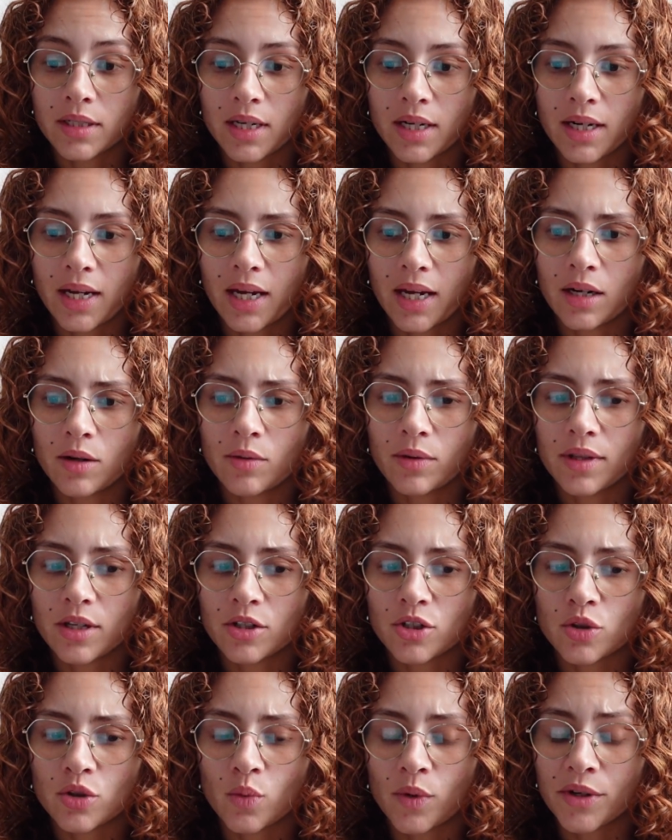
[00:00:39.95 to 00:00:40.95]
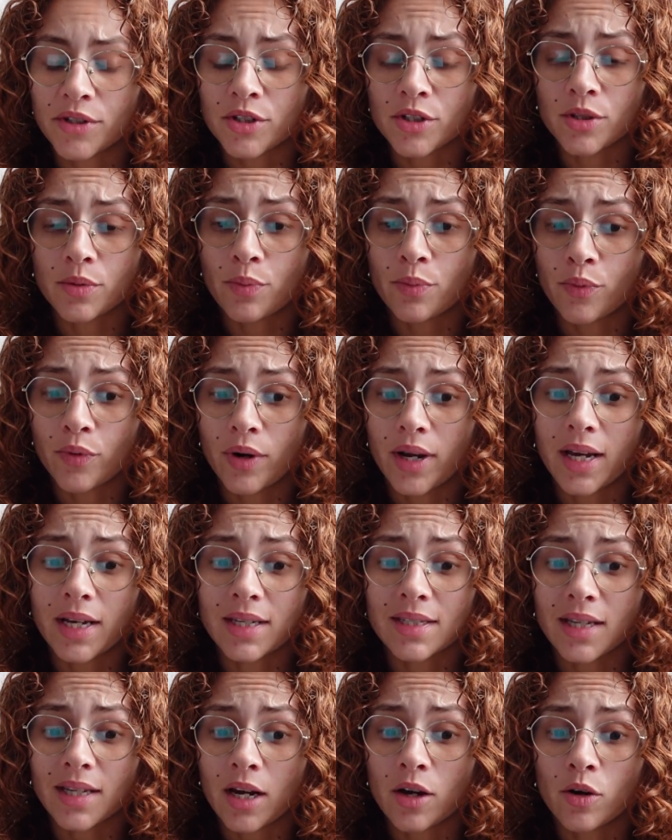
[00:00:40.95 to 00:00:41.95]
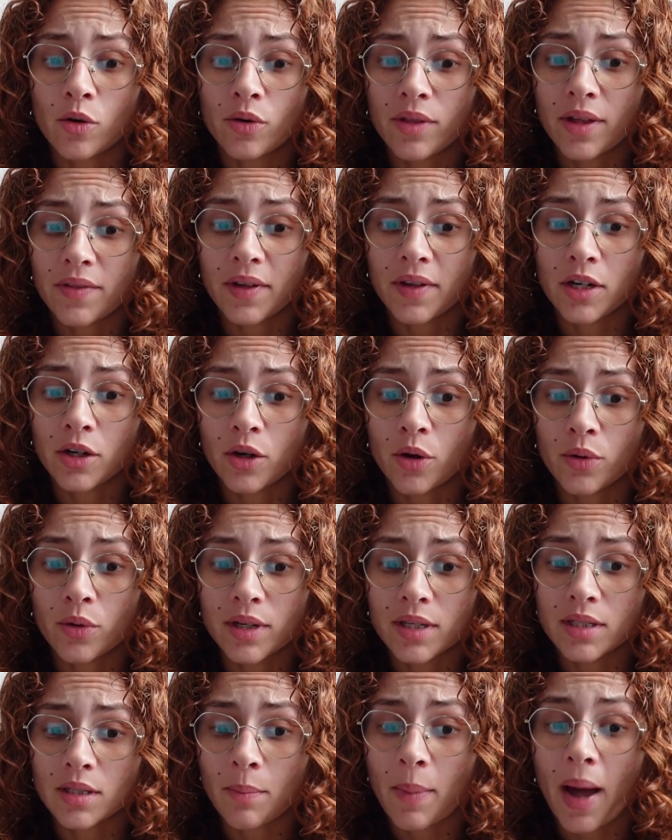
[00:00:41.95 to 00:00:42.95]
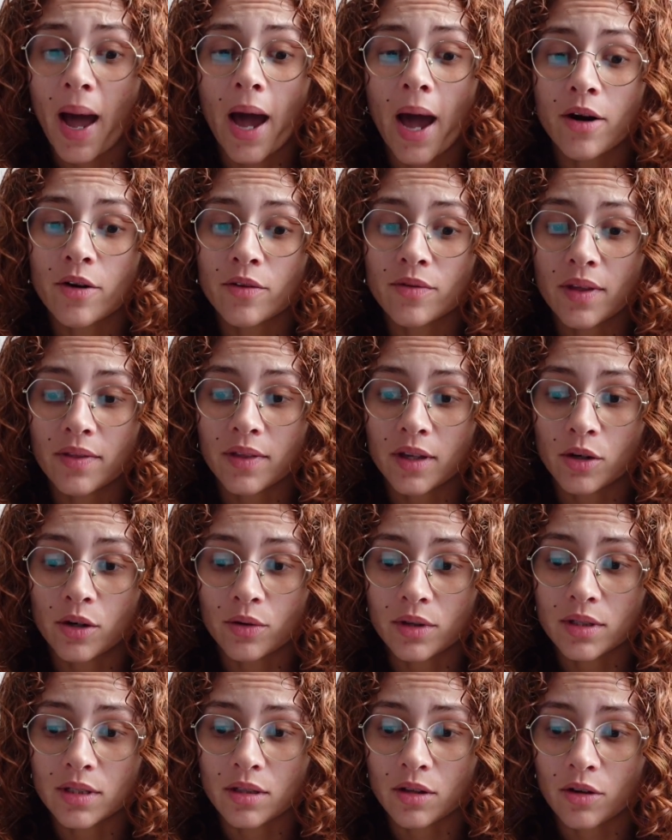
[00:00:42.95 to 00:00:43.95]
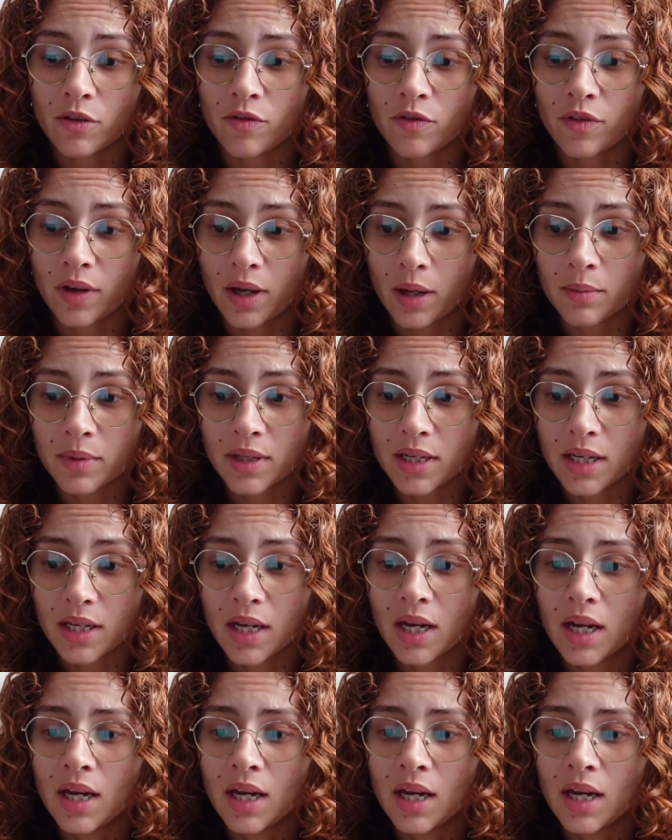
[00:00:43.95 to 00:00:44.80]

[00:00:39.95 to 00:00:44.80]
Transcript: and anyone that just wants to break a cycle that they notice, a pattern that they notice in their family.